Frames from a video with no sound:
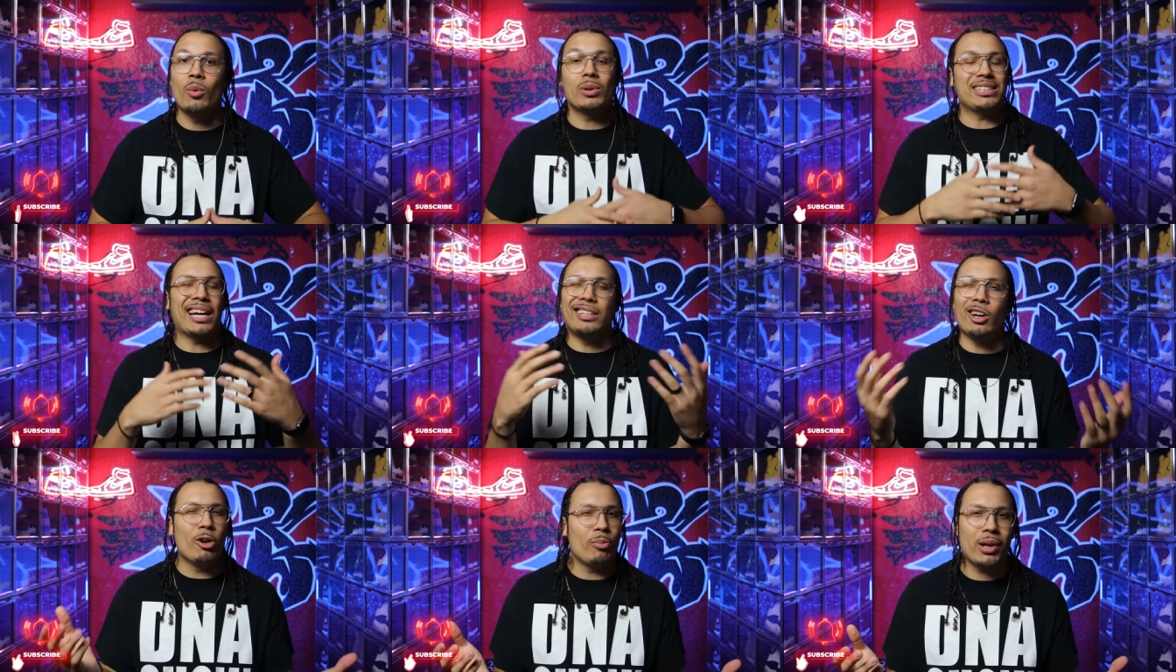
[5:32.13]
which I
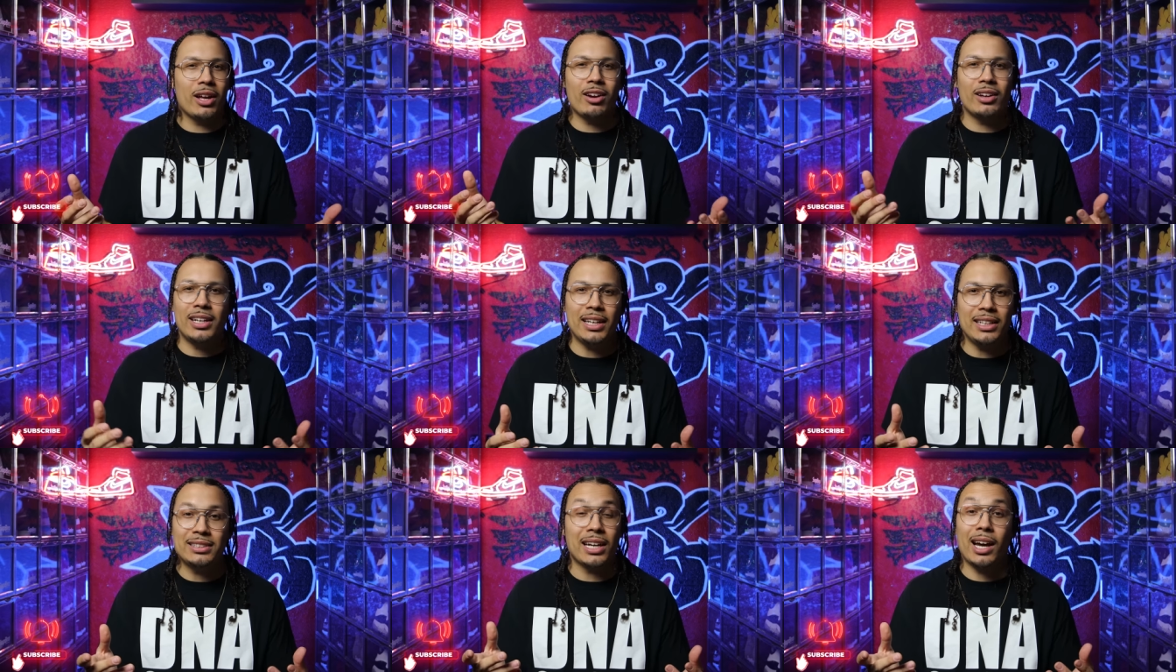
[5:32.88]
don't plan on
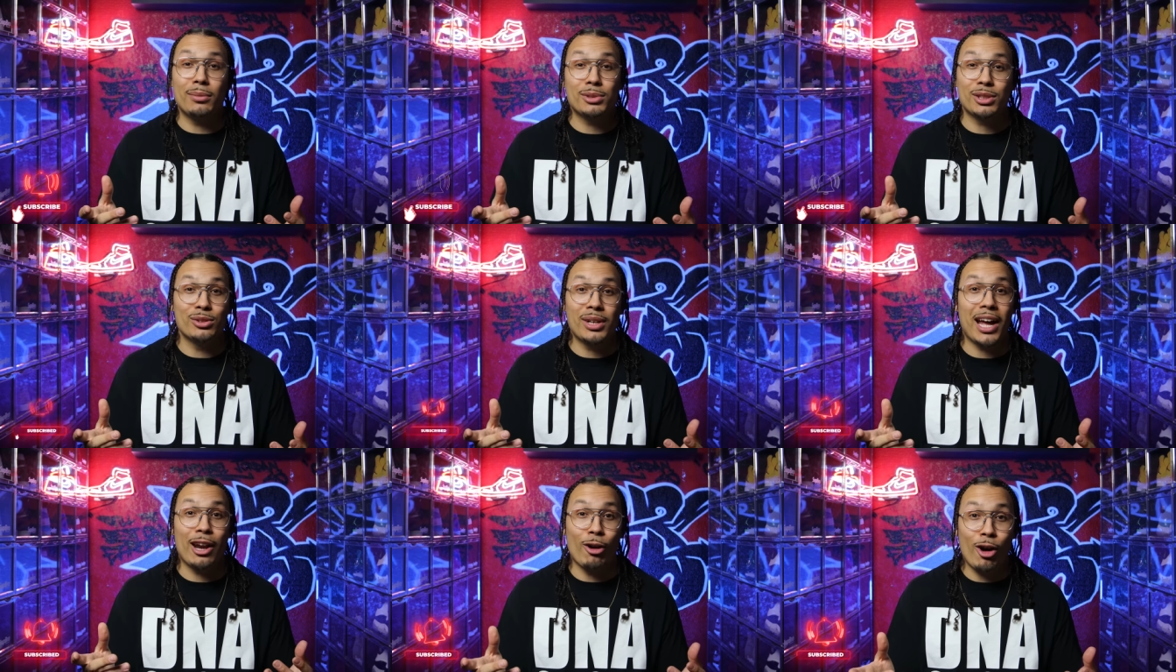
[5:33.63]
anytime soon
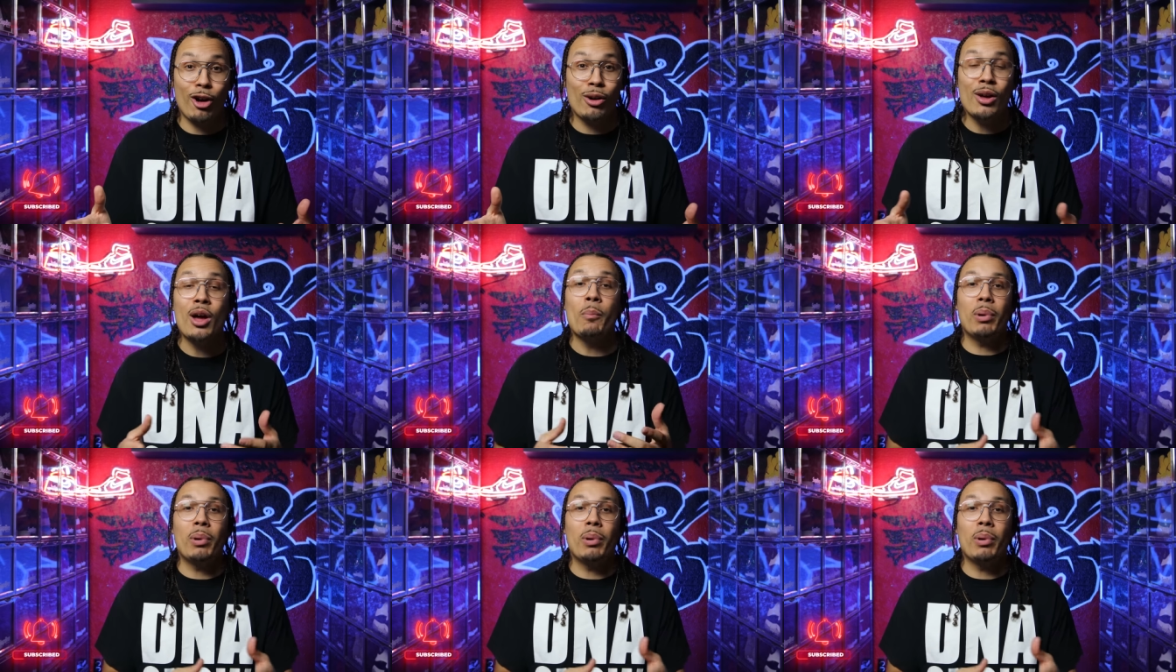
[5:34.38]
at all,